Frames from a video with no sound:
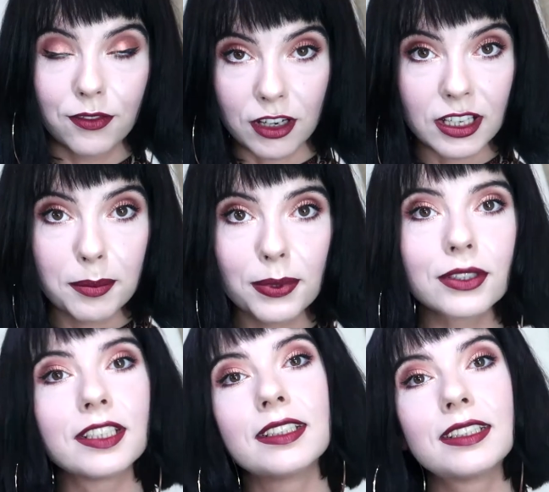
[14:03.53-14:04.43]
Very
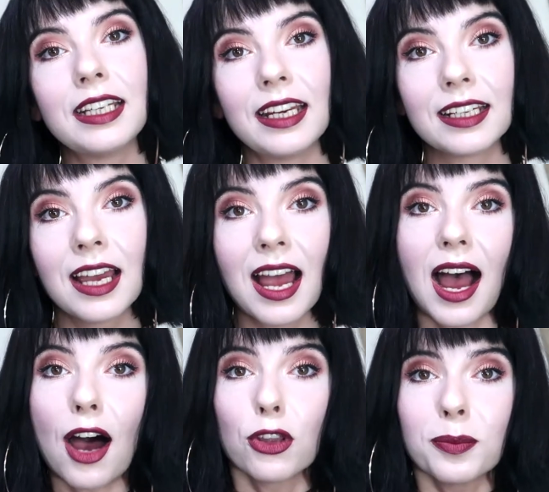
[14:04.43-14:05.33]
important thing,
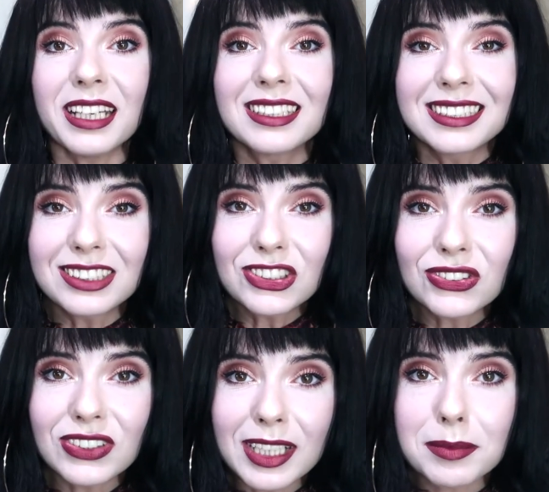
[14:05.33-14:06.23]
I would be
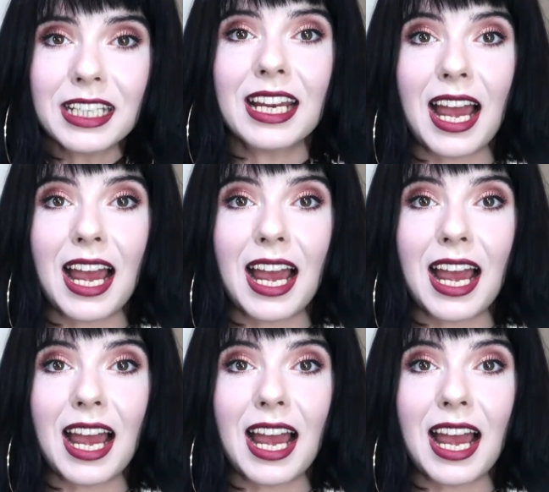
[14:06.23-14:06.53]
extremely